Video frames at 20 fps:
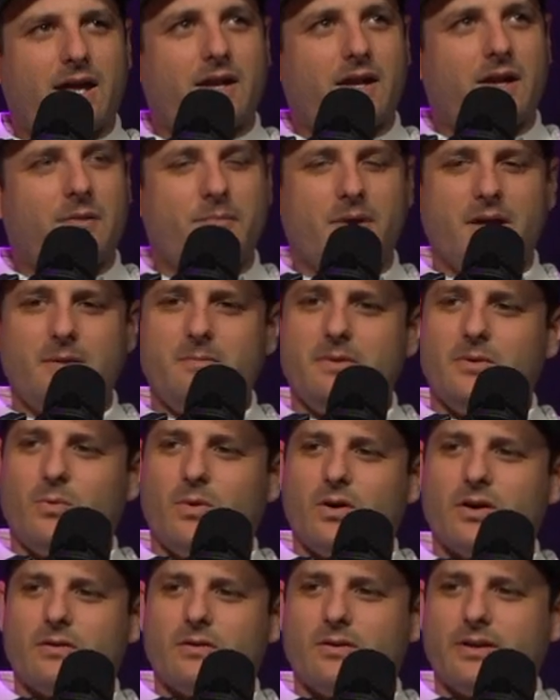it made me
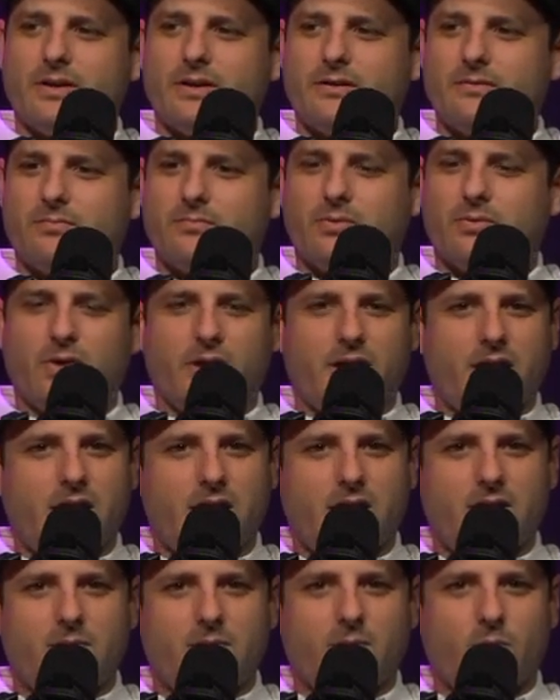want to like
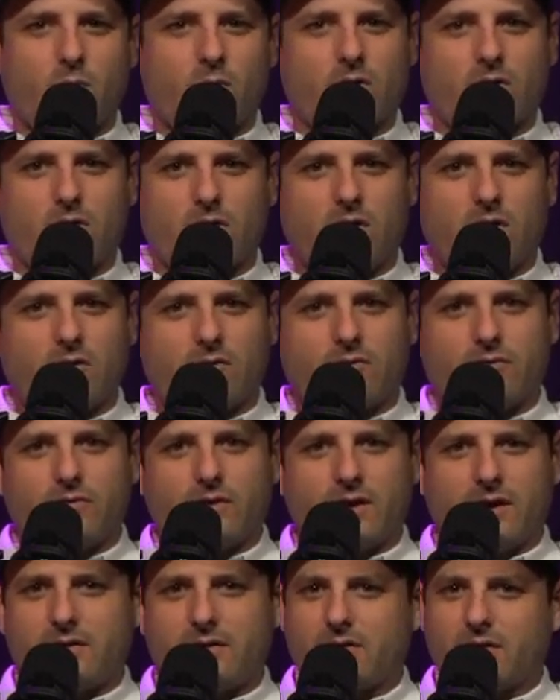play more golf.
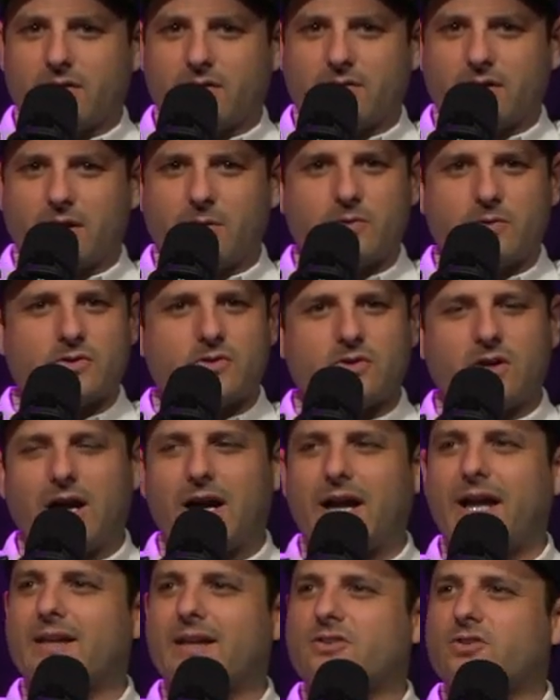I don't know.
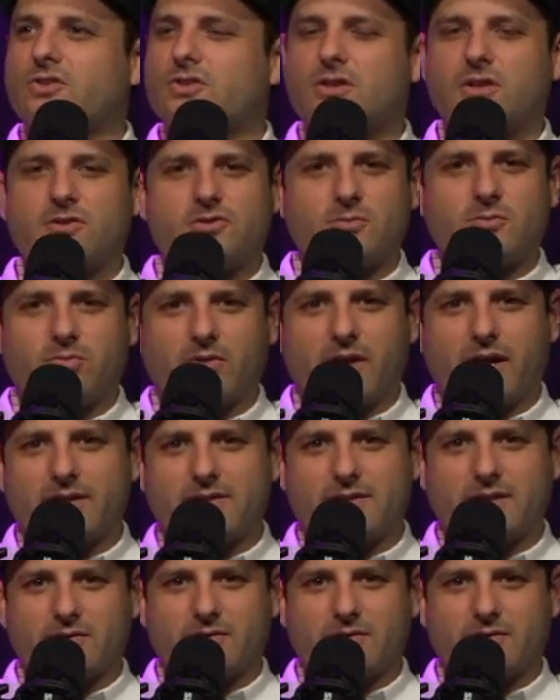I had such a blast out